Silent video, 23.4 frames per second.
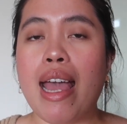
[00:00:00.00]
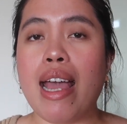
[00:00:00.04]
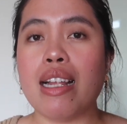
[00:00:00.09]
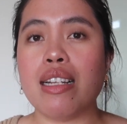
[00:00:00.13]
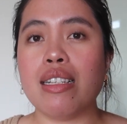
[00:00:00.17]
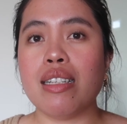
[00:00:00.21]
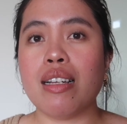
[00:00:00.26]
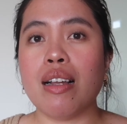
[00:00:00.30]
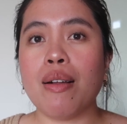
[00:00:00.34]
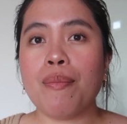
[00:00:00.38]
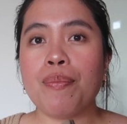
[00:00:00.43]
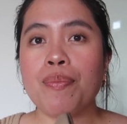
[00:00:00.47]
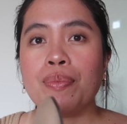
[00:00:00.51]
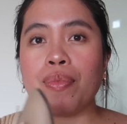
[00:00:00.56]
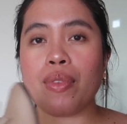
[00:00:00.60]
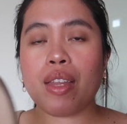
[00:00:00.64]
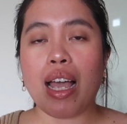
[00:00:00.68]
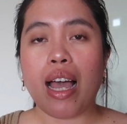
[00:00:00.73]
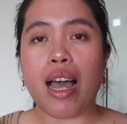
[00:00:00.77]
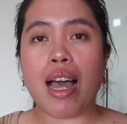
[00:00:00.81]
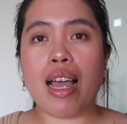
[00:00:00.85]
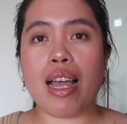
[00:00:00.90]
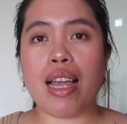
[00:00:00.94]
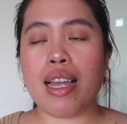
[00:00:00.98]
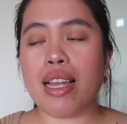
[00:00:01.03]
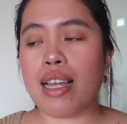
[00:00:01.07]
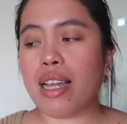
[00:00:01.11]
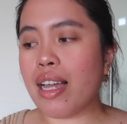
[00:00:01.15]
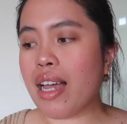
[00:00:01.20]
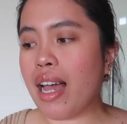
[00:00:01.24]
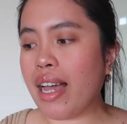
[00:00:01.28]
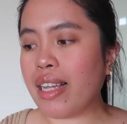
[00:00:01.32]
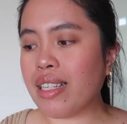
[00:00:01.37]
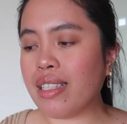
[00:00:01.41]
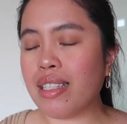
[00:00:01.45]
And
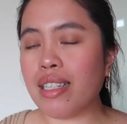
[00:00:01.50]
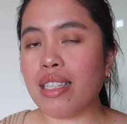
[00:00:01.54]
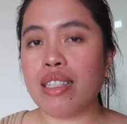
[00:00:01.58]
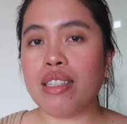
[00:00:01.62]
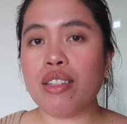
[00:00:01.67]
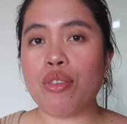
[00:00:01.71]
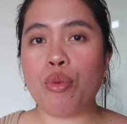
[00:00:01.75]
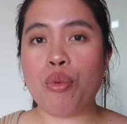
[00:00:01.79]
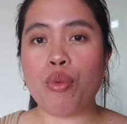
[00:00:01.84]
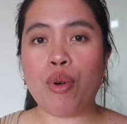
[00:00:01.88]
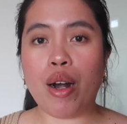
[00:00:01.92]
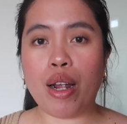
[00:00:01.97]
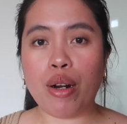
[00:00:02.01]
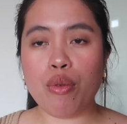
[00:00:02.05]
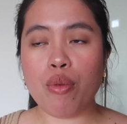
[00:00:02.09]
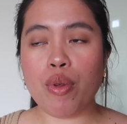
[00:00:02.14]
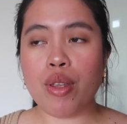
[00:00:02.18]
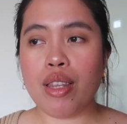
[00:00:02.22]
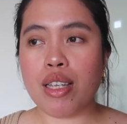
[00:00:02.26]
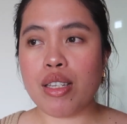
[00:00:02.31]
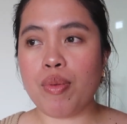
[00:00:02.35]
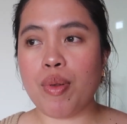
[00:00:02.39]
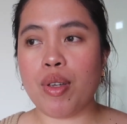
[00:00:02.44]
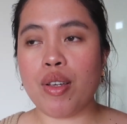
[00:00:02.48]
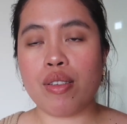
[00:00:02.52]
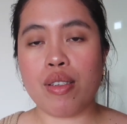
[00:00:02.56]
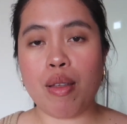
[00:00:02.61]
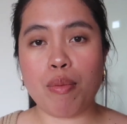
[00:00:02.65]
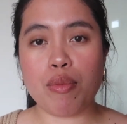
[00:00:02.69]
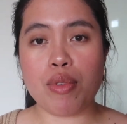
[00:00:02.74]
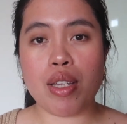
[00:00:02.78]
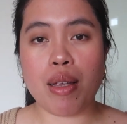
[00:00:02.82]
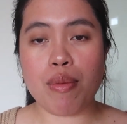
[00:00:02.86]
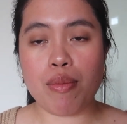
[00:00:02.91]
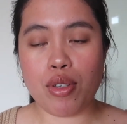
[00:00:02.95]
I did run with this
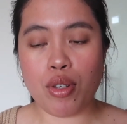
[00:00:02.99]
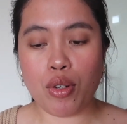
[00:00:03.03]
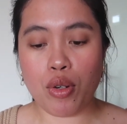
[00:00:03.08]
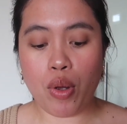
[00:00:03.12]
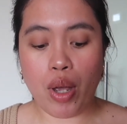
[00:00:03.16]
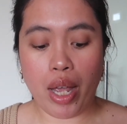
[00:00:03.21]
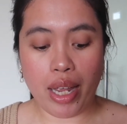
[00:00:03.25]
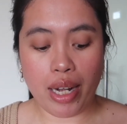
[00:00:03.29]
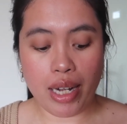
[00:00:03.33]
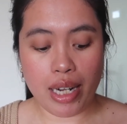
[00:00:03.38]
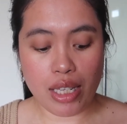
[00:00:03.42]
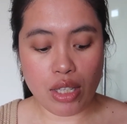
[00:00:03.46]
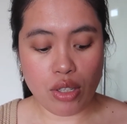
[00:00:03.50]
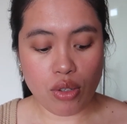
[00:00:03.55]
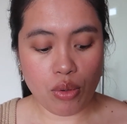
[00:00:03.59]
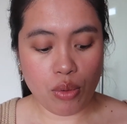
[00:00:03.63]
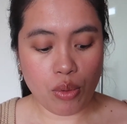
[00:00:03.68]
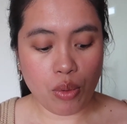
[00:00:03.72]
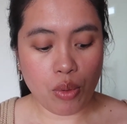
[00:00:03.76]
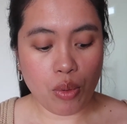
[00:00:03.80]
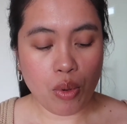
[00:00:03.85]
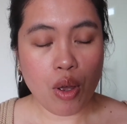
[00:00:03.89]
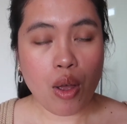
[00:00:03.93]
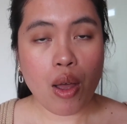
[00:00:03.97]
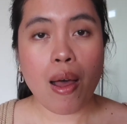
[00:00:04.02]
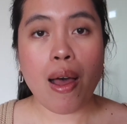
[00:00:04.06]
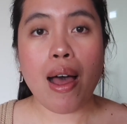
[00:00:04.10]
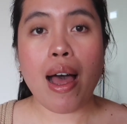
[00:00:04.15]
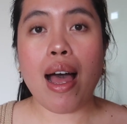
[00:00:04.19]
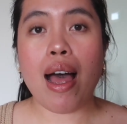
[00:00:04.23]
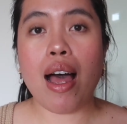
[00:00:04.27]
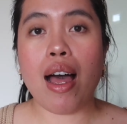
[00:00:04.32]
because sometimes, you know, I need to